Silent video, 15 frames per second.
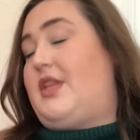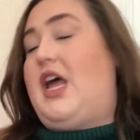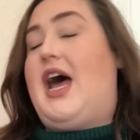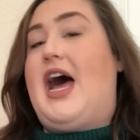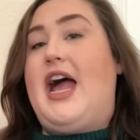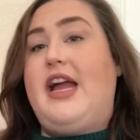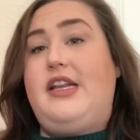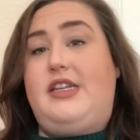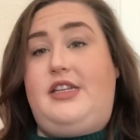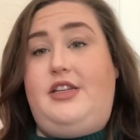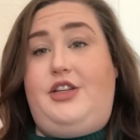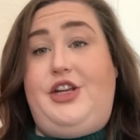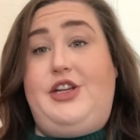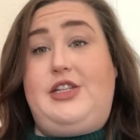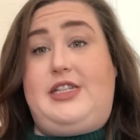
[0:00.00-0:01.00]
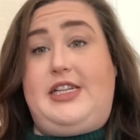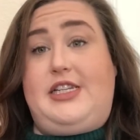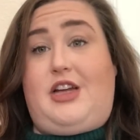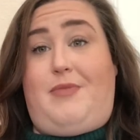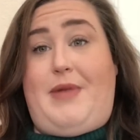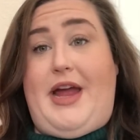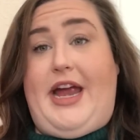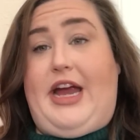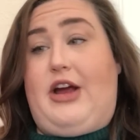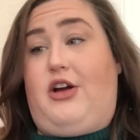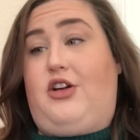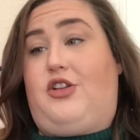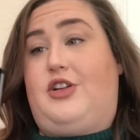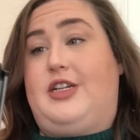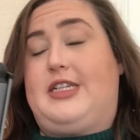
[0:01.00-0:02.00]
I used this on my hair
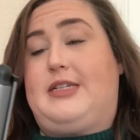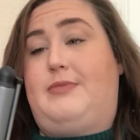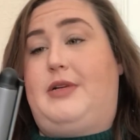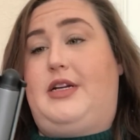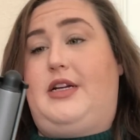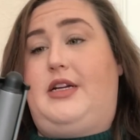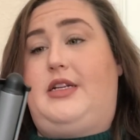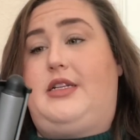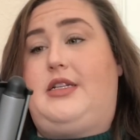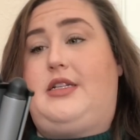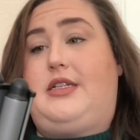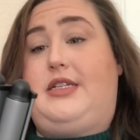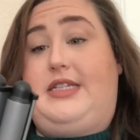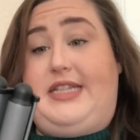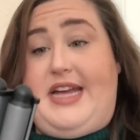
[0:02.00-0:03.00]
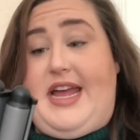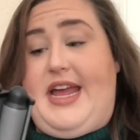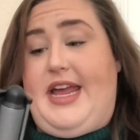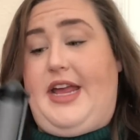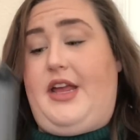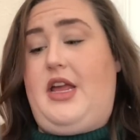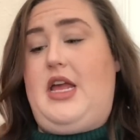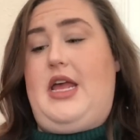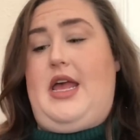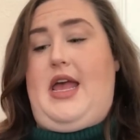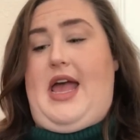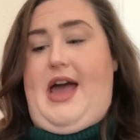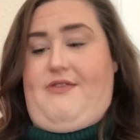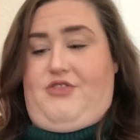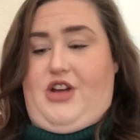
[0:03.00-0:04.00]
on Christmas Day
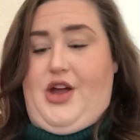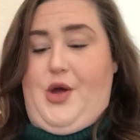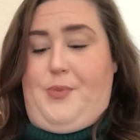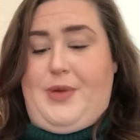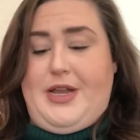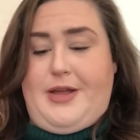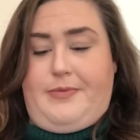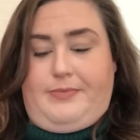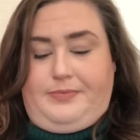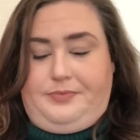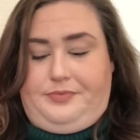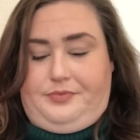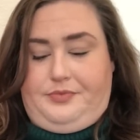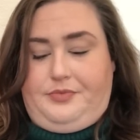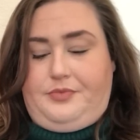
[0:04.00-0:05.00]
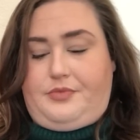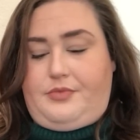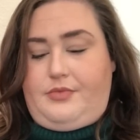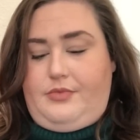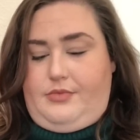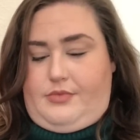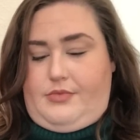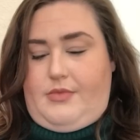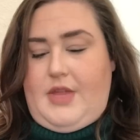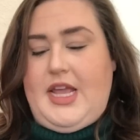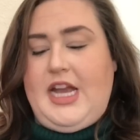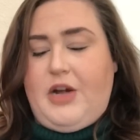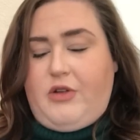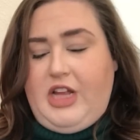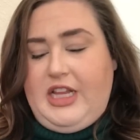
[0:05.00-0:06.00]
after I opened it,
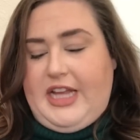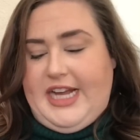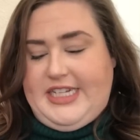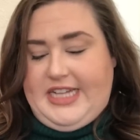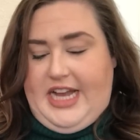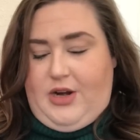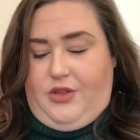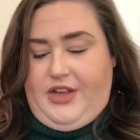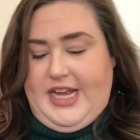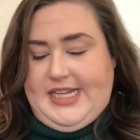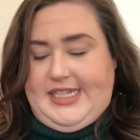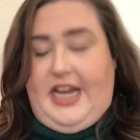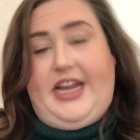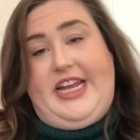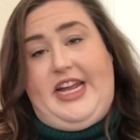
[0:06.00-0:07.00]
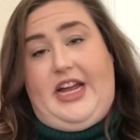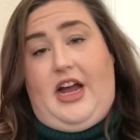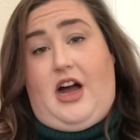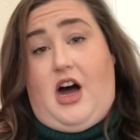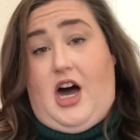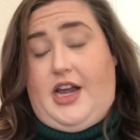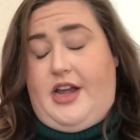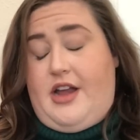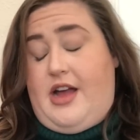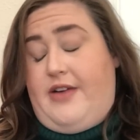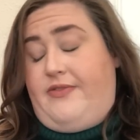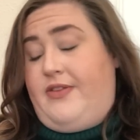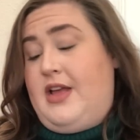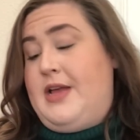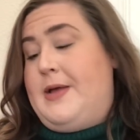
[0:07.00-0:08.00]
and I really liked it. I don't think I set it hot
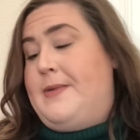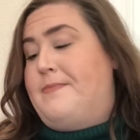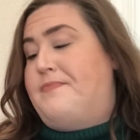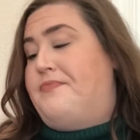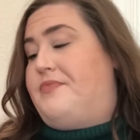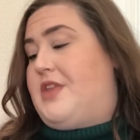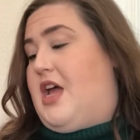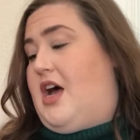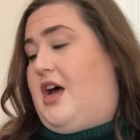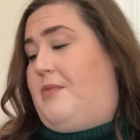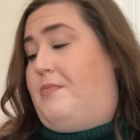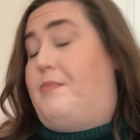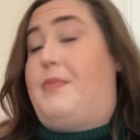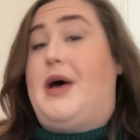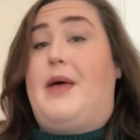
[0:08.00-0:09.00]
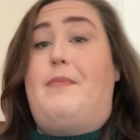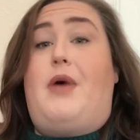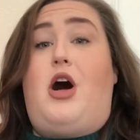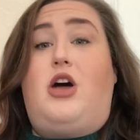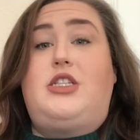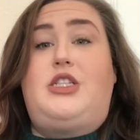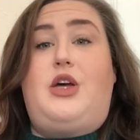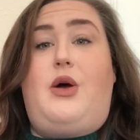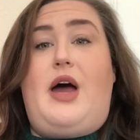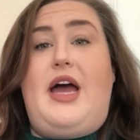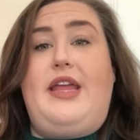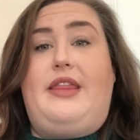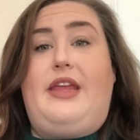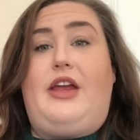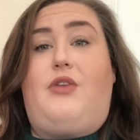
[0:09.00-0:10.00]
enough, but also I
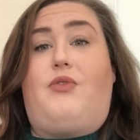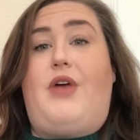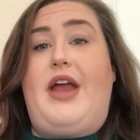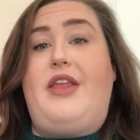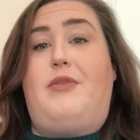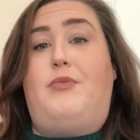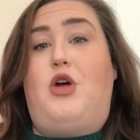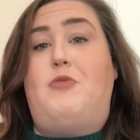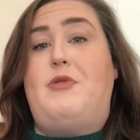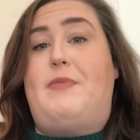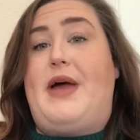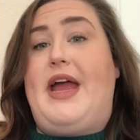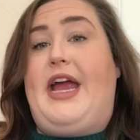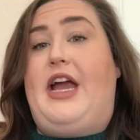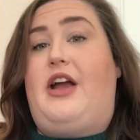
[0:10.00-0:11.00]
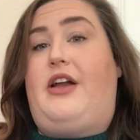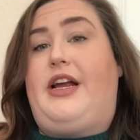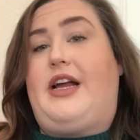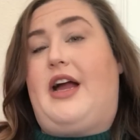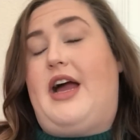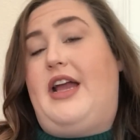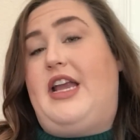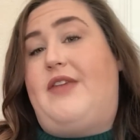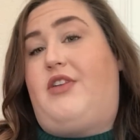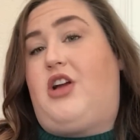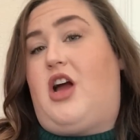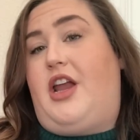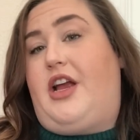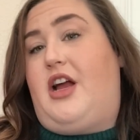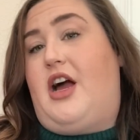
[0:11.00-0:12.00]
think right at the moment my hair, like, I never
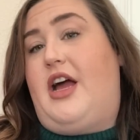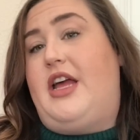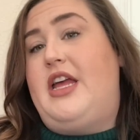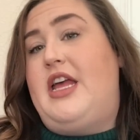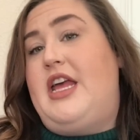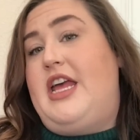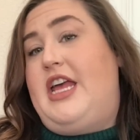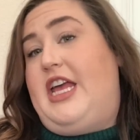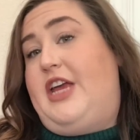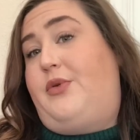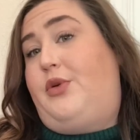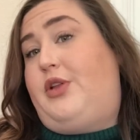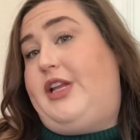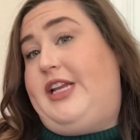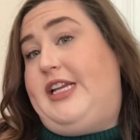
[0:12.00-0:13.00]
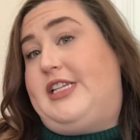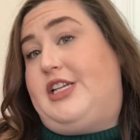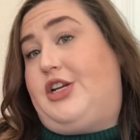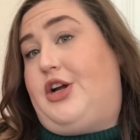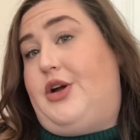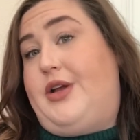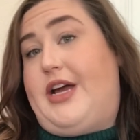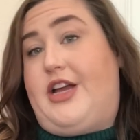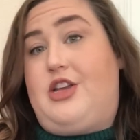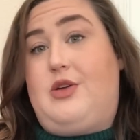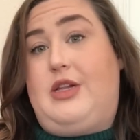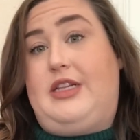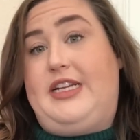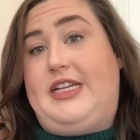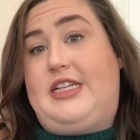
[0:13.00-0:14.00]
got it cut. It really needs to go down to
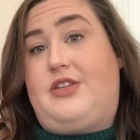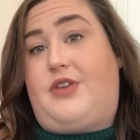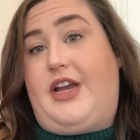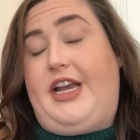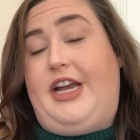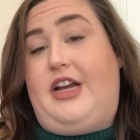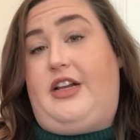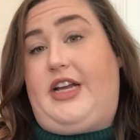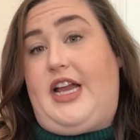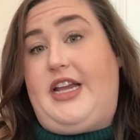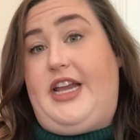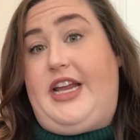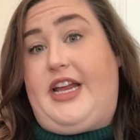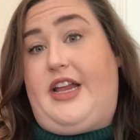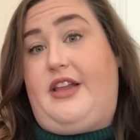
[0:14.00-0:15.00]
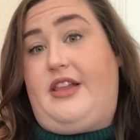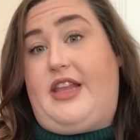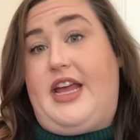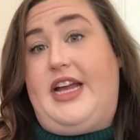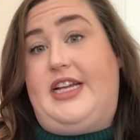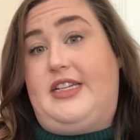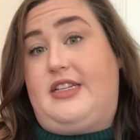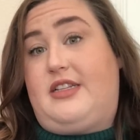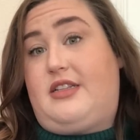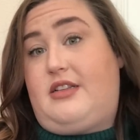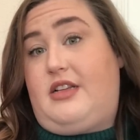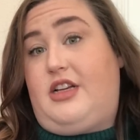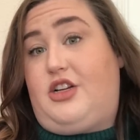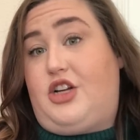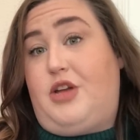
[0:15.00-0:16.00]
at least right here. Like, I need to get the ends
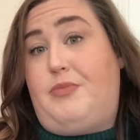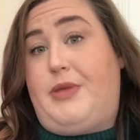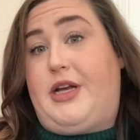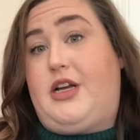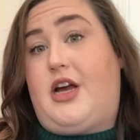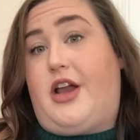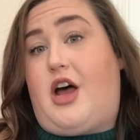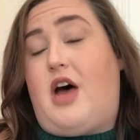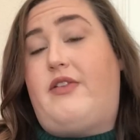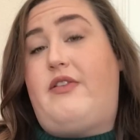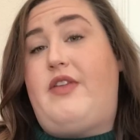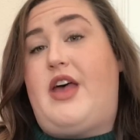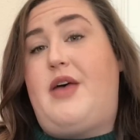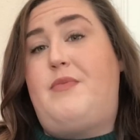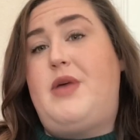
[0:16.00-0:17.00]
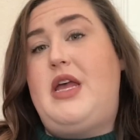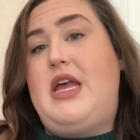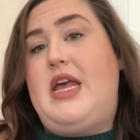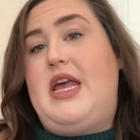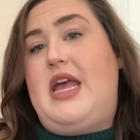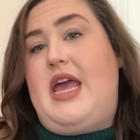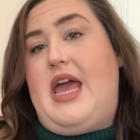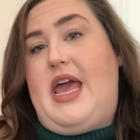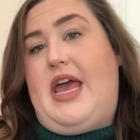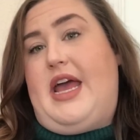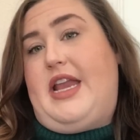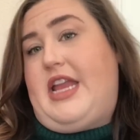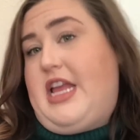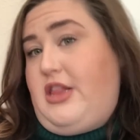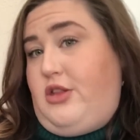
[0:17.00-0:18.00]
a good bit cut off of them,
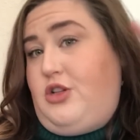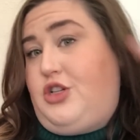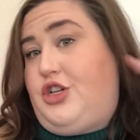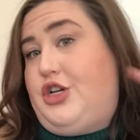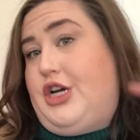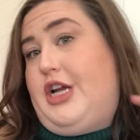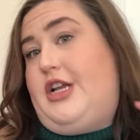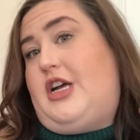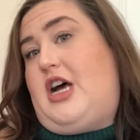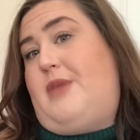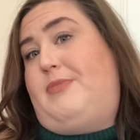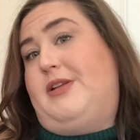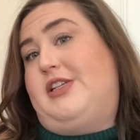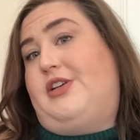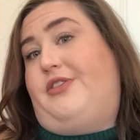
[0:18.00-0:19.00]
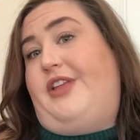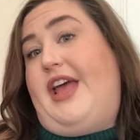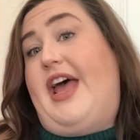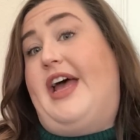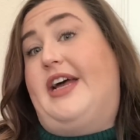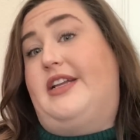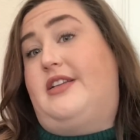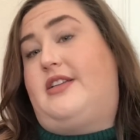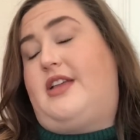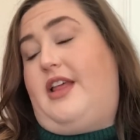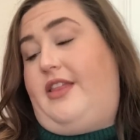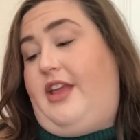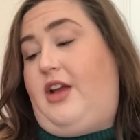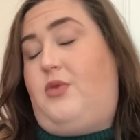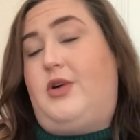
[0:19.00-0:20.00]
and it looked good up until the ends, and I
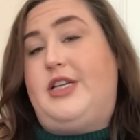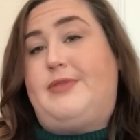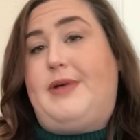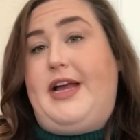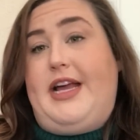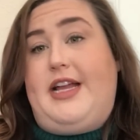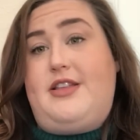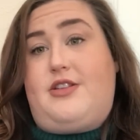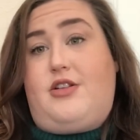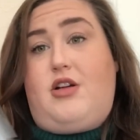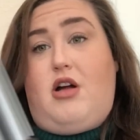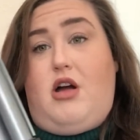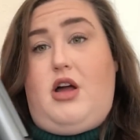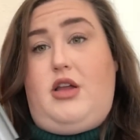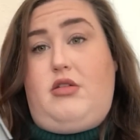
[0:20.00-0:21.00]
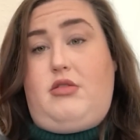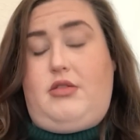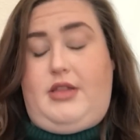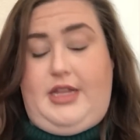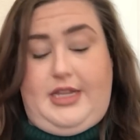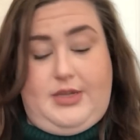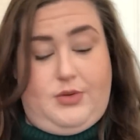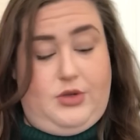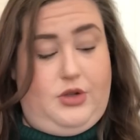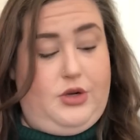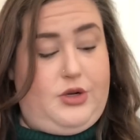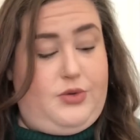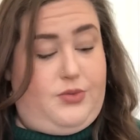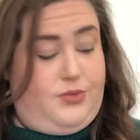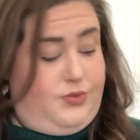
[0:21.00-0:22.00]
think once my ends are gone, this will
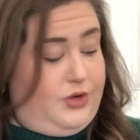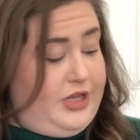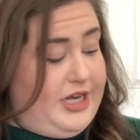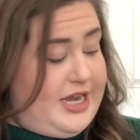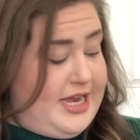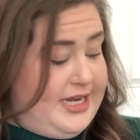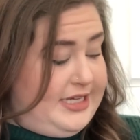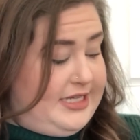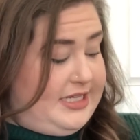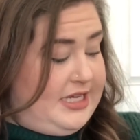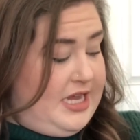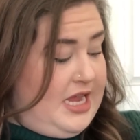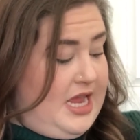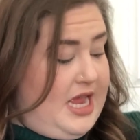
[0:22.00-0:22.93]
look really nice.